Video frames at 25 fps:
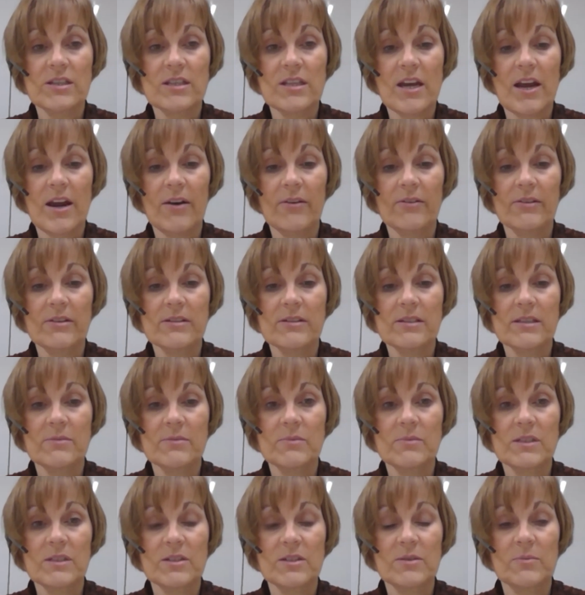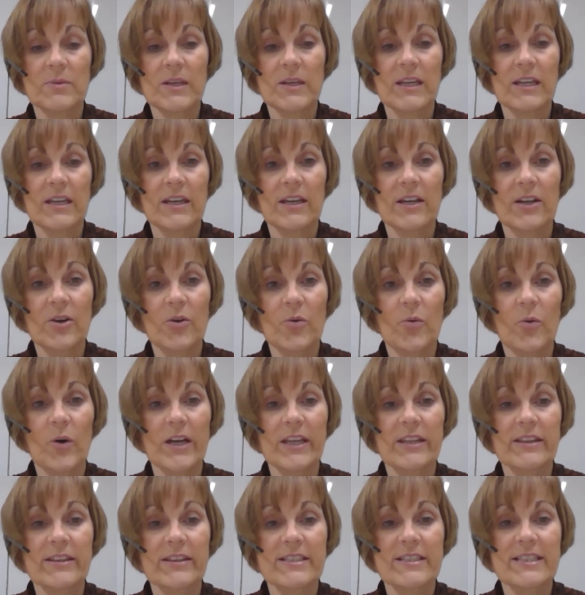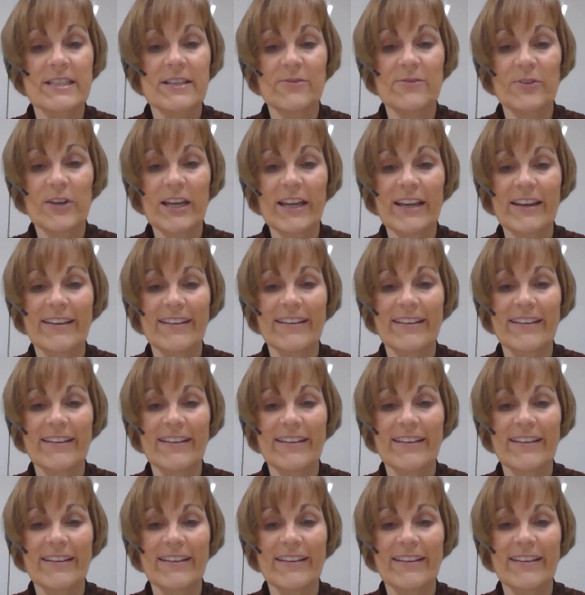there, it seems to be quiet this evening.